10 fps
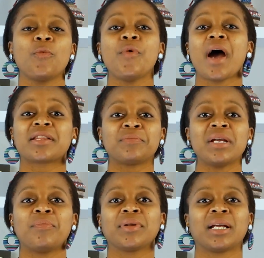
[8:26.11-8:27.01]
We are the
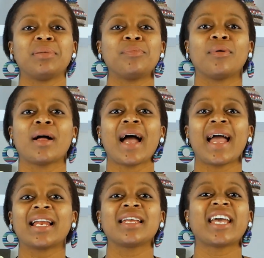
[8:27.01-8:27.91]
people that people
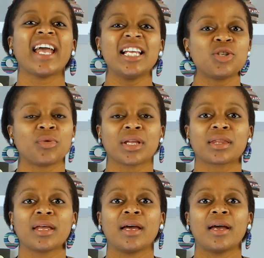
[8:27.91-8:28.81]
engage with.